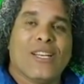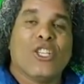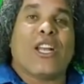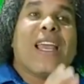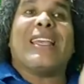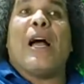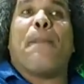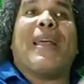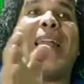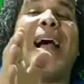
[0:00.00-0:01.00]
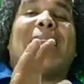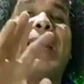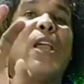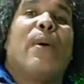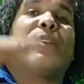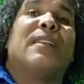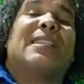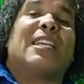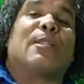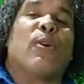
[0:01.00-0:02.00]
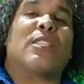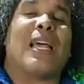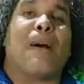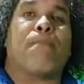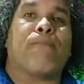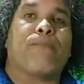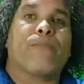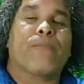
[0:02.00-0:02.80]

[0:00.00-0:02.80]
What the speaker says: So they're campaigning out and they wait for the 6 months to happen.